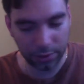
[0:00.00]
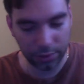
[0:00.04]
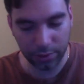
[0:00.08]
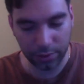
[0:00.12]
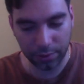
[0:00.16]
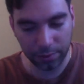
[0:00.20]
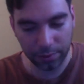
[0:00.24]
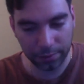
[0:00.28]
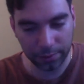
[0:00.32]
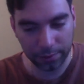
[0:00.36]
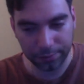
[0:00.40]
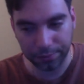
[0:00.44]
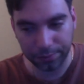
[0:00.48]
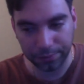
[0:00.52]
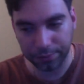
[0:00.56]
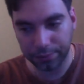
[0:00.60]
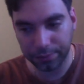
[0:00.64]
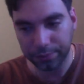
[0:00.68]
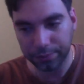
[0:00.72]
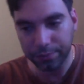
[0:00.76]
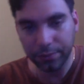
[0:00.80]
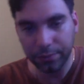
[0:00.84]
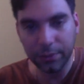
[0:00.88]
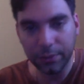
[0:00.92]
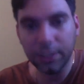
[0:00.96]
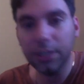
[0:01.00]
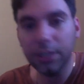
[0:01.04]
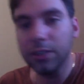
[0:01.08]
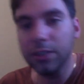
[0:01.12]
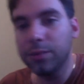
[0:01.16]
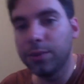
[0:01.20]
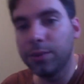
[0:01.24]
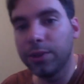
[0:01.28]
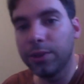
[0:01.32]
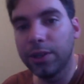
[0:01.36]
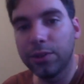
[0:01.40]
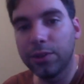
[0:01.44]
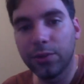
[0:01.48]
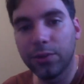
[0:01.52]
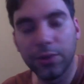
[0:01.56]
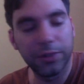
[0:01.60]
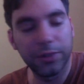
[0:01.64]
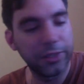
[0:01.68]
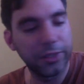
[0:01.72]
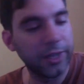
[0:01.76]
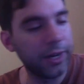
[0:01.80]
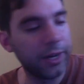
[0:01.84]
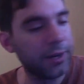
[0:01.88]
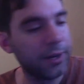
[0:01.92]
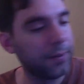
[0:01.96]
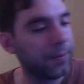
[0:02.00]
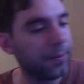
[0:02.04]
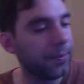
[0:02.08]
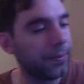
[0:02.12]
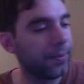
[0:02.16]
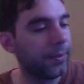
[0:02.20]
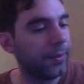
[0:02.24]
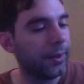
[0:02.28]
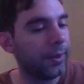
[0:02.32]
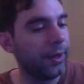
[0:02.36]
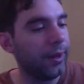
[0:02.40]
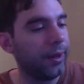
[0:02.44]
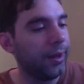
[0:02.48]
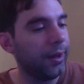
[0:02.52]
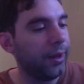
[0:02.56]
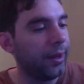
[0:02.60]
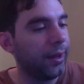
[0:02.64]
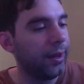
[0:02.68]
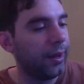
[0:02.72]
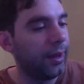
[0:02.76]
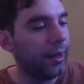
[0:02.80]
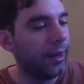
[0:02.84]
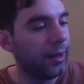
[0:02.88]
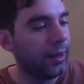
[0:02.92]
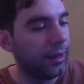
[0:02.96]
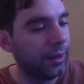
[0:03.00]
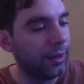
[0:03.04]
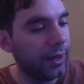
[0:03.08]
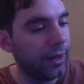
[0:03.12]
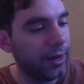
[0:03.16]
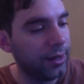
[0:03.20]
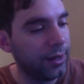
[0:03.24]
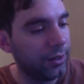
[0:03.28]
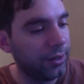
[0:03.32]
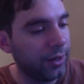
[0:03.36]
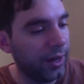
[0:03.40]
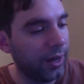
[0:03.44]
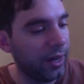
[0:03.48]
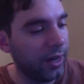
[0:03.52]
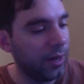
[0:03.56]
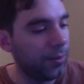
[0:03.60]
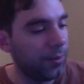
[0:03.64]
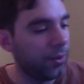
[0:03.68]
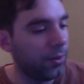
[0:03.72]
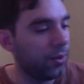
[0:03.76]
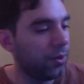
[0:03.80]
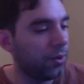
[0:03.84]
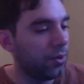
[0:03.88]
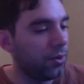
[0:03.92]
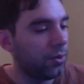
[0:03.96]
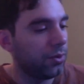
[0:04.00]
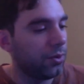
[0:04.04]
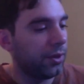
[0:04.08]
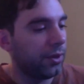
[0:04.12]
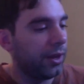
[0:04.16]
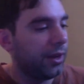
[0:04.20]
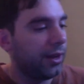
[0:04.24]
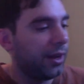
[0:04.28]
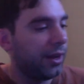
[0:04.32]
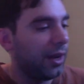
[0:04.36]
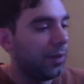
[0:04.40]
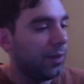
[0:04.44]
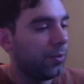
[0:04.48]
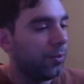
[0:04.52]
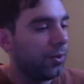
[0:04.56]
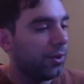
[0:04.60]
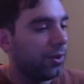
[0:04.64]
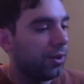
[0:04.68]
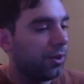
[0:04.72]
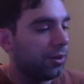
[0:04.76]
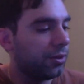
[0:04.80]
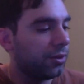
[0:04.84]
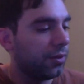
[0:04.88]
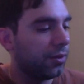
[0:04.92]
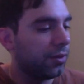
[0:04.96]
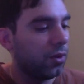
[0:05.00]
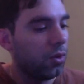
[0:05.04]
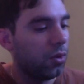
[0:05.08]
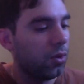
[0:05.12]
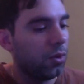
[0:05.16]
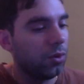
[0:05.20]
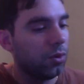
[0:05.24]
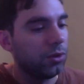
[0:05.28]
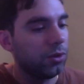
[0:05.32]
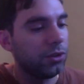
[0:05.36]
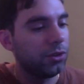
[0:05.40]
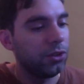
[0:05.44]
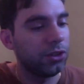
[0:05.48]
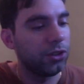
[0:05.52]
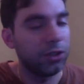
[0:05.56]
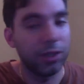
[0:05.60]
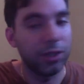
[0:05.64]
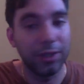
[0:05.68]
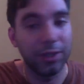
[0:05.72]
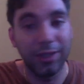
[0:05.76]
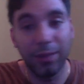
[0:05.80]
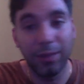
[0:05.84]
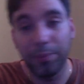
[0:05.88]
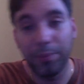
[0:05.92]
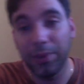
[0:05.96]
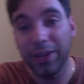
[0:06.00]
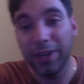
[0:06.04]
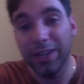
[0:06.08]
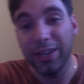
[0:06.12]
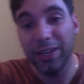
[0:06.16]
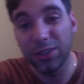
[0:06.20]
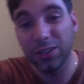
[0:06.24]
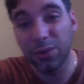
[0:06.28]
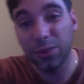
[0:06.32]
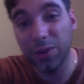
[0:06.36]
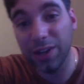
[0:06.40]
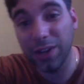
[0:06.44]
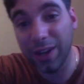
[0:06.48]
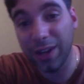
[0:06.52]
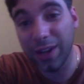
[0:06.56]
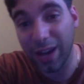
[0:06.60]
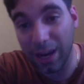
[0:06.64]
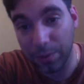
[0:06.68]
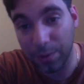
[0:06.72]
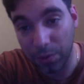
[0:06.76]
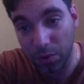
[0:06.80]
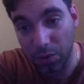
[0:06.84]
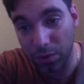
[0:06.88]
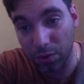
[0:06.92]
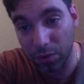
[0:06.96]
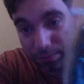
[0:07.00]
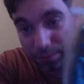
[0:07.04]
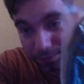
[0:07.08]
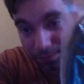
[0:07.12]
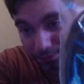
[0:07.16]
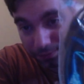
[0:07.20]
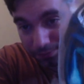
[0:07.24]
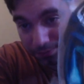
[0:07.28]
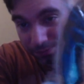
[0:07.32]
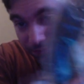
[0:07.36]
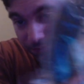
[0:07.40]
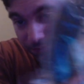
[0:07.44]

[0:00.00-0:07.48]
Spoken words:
So let's that to the side. And the next cable they came with is, of course, the PS3 cable.